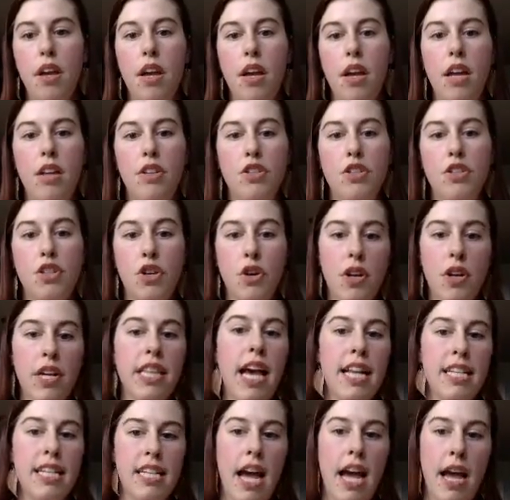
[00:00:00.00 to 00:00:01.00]
During
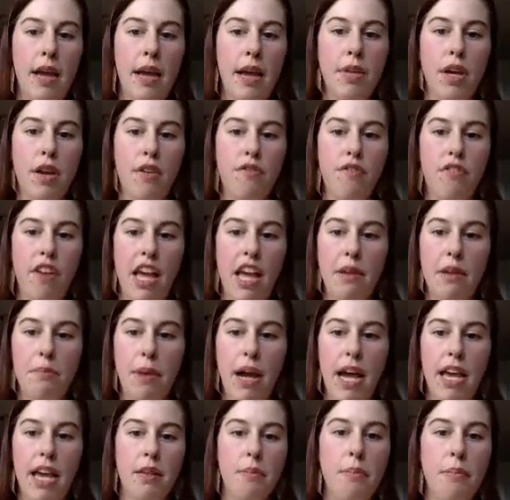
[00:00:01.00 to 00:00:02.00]
that time, they're fed
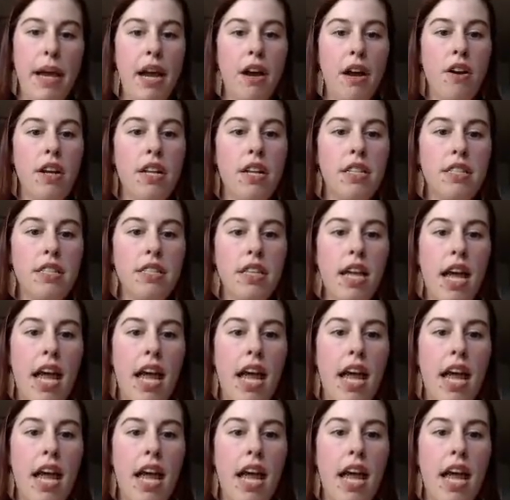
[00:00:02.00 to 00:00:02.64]
by the parents,